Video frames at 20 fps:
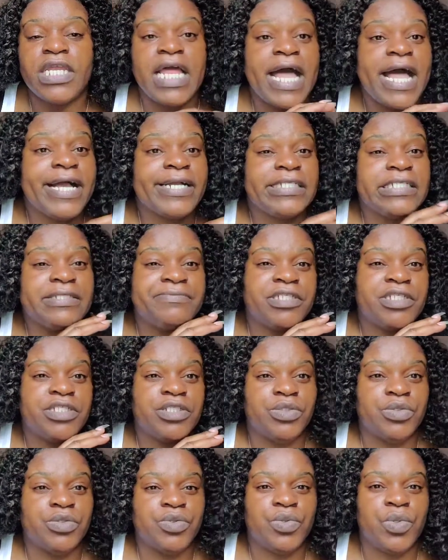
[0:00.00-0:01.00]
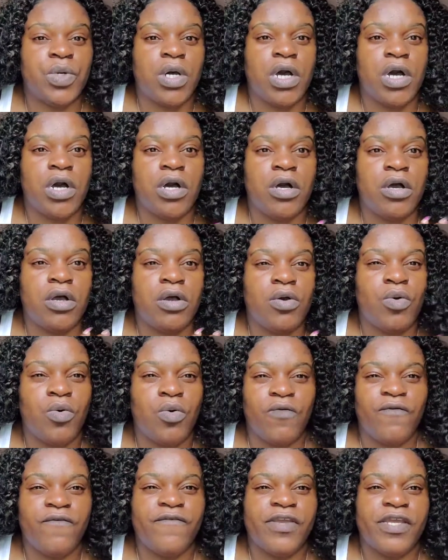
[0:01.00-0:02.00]
it asked me to do a
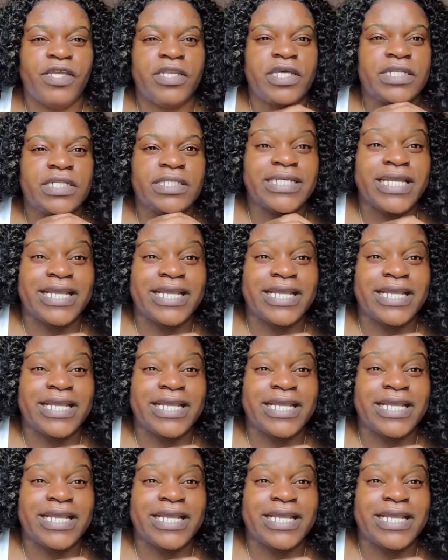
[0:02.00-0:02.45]
COVID